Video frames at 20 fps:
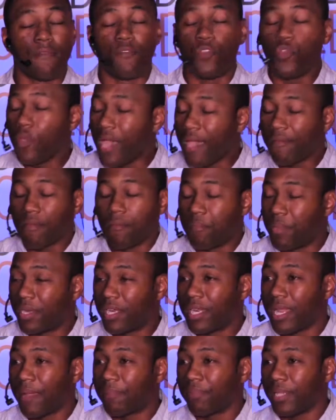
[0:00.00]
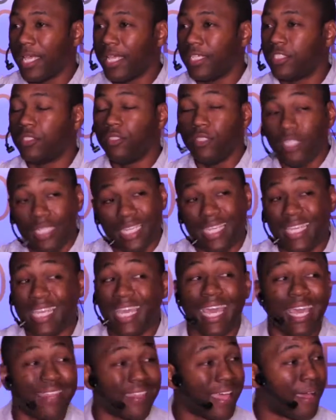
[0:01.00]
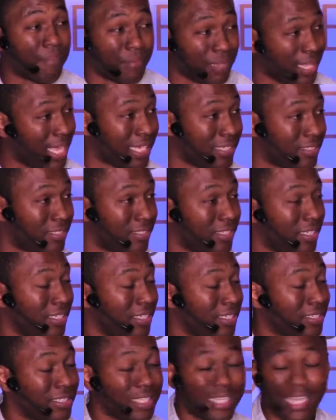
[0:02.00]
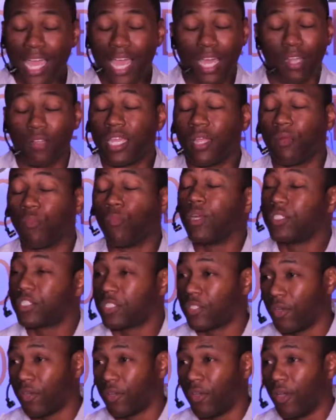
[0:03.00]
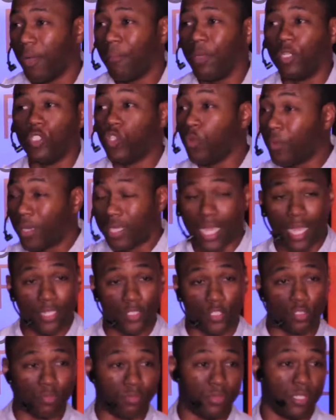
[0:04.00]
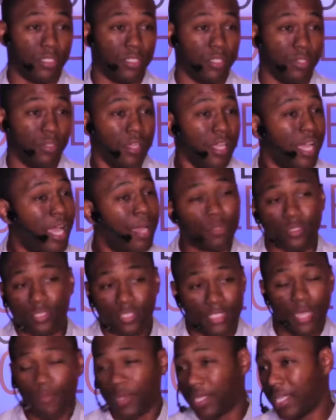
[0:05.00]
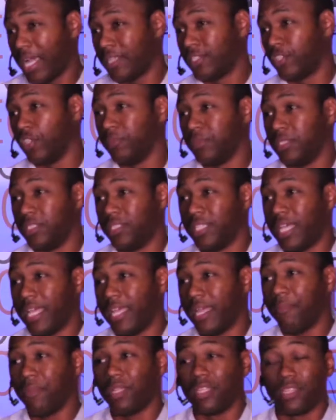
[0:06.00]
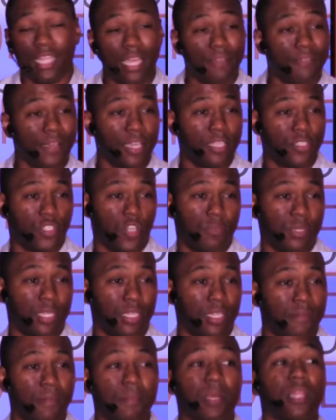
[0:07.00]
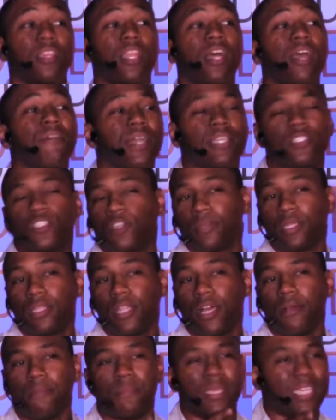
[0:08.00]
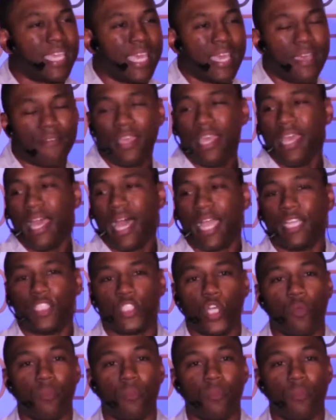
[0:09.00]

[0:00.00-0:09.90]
And if you haven't been in that place, you need to get in that place. It's like, I don't care what's going on. I'm going to do what God told me to do. I'm going to say what God told me to say. I'm going to live how he told me to live. I'm going to love how he told me to love. I'm going to give how